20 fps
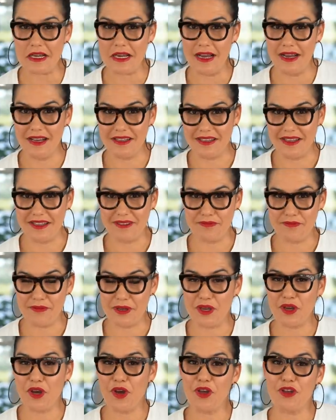color
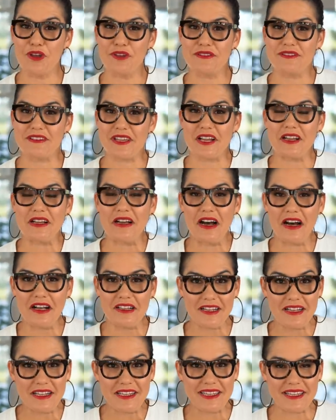because
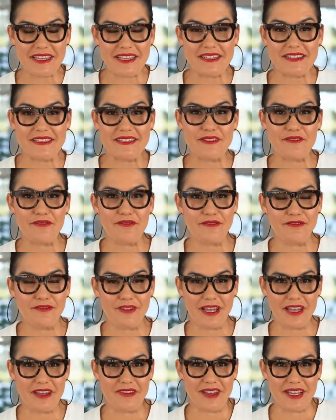color is
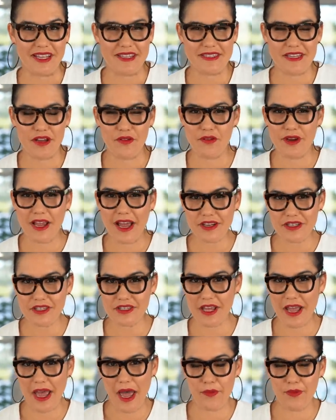flavour. It's that reaction
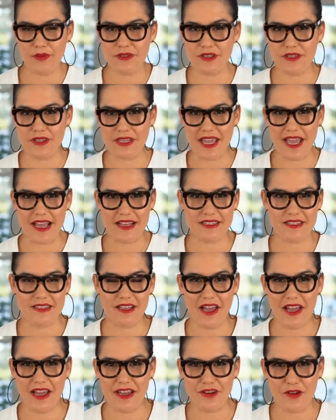that happens on the
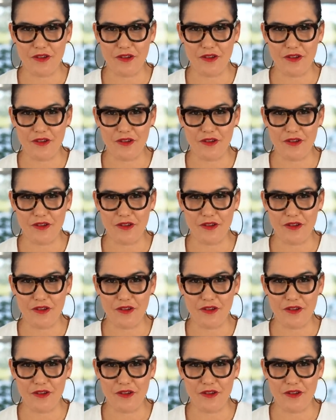outside